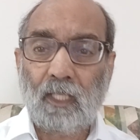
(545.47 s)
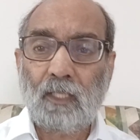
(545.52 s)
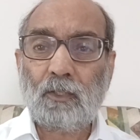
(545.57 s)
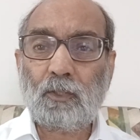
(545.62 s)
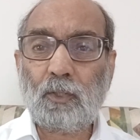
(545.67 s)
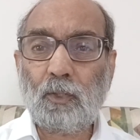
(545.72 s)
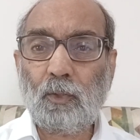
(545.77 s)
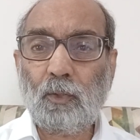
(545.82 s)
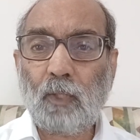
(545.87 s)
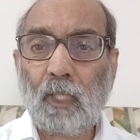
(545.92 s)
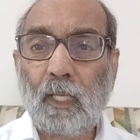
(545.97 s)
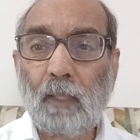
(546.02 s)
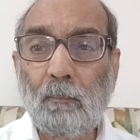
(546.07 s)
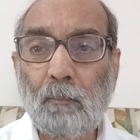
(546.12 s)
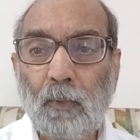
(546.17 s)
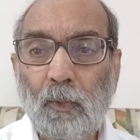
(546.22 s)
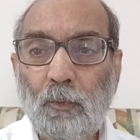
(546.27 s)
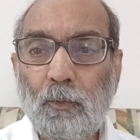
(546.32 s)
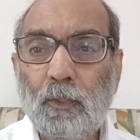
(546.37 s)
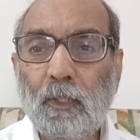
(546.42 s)
So, a
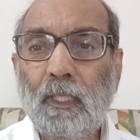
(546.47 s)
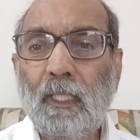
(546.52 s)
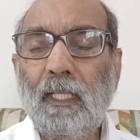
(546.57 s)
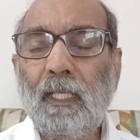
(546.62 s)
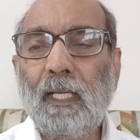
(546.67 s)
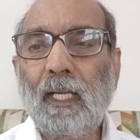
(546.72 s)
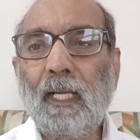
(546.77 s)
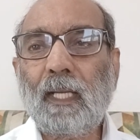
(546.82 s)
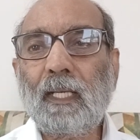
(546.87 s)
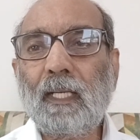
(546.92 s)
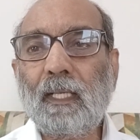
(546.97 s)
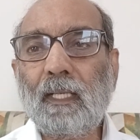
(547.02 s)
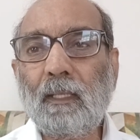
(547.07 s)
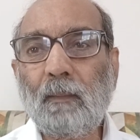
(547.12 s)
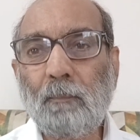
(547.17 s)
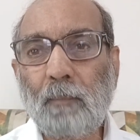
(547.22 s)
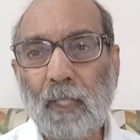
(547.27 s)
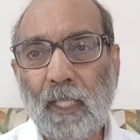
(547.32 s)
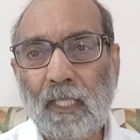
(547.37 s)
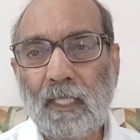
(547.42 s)
mutiny and an
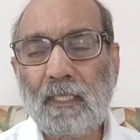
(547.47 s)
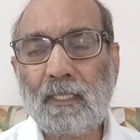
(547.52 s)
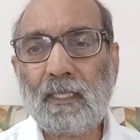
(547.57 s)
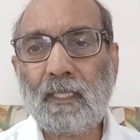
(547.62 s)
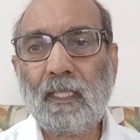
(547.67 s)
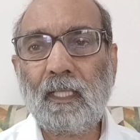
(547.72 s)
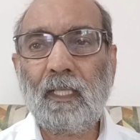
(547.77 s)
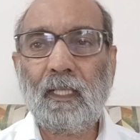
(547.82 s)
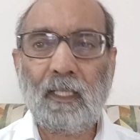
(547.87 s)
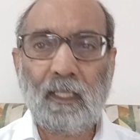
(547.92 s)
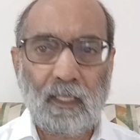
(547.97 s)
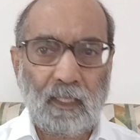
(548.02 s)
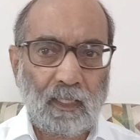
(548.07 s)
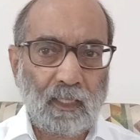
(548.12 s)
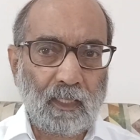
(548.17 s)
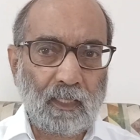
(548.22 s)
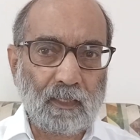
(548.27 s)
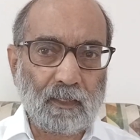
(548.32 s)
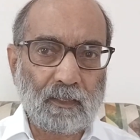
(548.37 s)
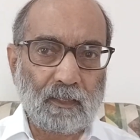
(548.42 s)
uprising
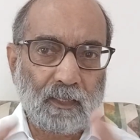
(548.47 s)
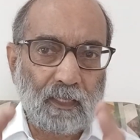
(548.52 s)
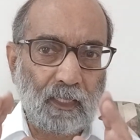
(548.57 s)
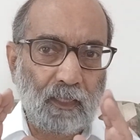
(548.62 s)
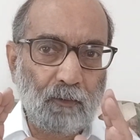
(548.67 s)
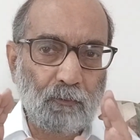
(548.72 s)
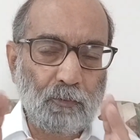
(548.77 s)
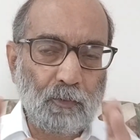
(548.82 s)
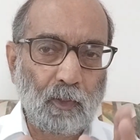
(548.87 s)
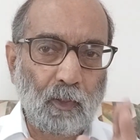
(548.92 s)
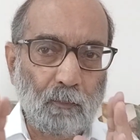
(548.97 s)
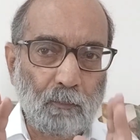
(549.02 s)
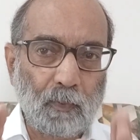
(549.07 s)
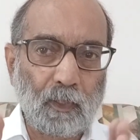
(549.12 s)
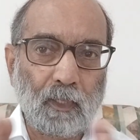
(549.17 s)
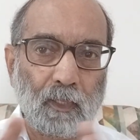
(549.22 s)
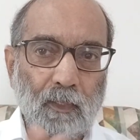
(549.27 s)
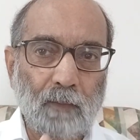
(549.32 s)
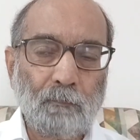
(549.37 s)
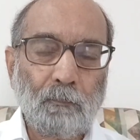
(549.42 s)
is seen from
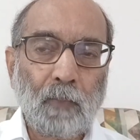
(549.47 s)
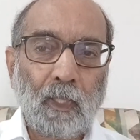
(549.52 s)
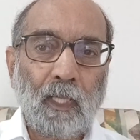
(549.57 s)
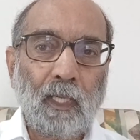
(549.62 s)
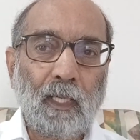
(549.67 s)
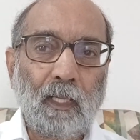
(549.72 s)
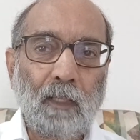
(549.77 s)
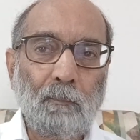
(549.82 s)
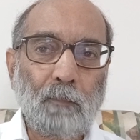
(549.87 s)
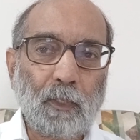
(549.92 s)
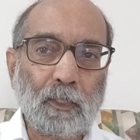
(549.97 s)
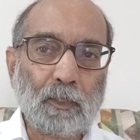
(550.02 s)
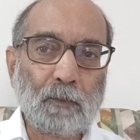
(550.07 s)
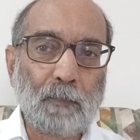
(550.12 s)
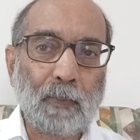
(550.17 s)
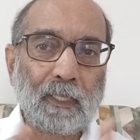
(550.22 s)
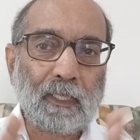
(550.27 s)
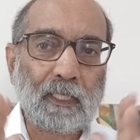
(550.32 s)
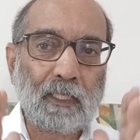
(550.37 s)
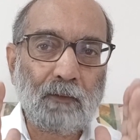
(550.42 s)
the
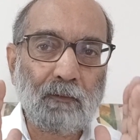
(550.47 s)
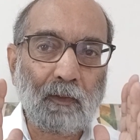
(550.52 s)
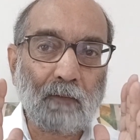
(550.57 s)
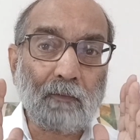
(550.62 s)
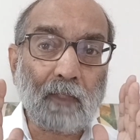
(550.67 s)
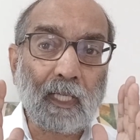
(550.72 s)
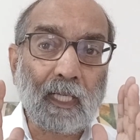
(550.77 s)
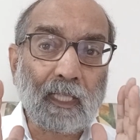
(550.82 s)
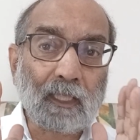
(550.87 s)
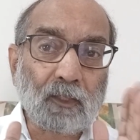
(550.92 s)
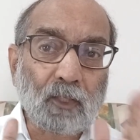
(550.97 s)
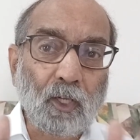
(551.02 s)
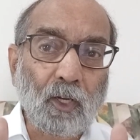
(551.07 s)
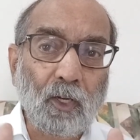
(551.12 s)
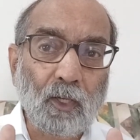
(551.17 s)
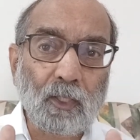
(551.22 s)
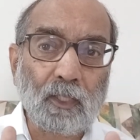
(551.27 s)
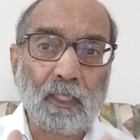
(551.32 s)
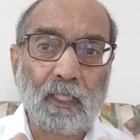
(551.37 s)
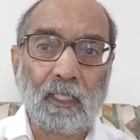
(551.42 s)
perspective of the
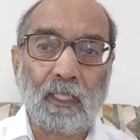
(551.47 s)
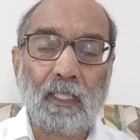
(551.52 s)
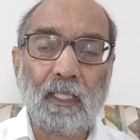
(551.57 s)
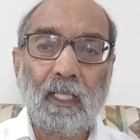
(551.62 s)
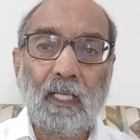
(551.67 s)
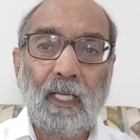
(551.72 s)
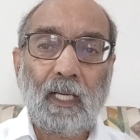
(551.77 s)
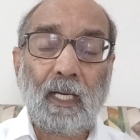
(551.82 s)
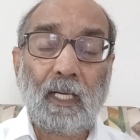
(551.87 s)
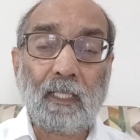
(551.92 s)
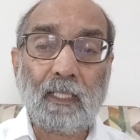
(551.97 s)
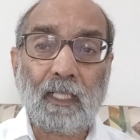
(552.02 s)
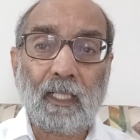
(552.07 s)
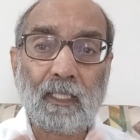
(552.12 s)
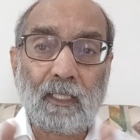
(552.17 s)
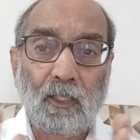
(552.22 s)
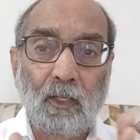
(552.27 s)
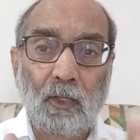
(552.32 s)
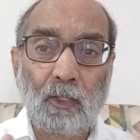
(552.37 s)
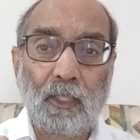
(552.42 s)
authority, and the
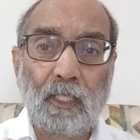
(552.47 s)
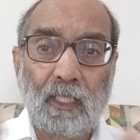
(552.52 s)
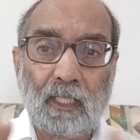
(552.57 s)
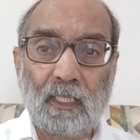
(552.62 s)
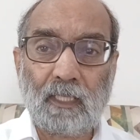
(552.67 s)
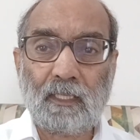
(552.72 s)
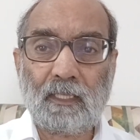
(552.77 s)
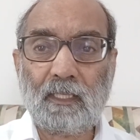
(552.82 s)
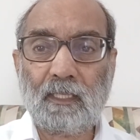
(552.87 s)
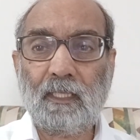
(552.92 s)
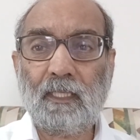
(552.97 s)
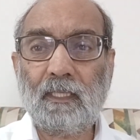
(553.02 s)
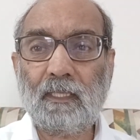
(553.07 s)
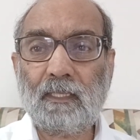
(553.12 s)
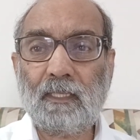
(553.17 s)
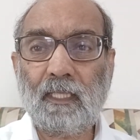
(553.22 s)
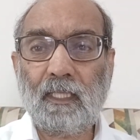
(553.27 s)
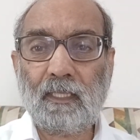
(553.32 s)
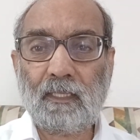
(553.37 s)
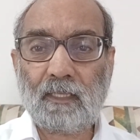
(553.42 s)
authority
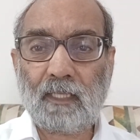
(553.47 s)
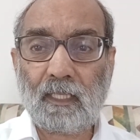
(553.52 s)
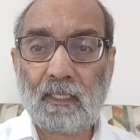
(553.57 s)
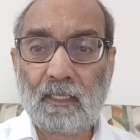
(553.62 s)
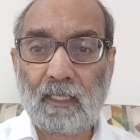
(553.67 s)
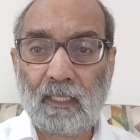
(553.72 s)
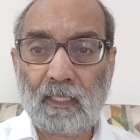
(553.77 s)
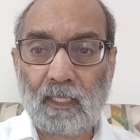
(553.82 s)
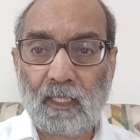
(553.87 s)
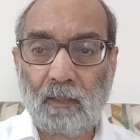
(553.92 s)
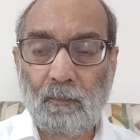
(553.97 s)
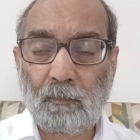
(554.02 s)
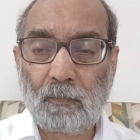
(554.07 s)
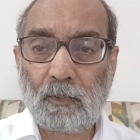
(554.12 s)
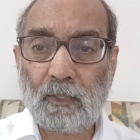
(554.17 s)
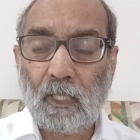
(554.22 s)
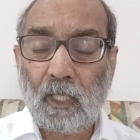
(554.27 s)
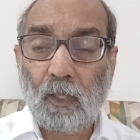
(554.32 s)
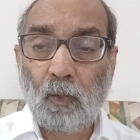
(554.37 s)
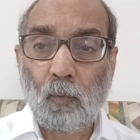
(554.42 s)
considers that such
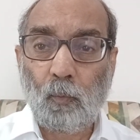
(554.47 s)
attempts,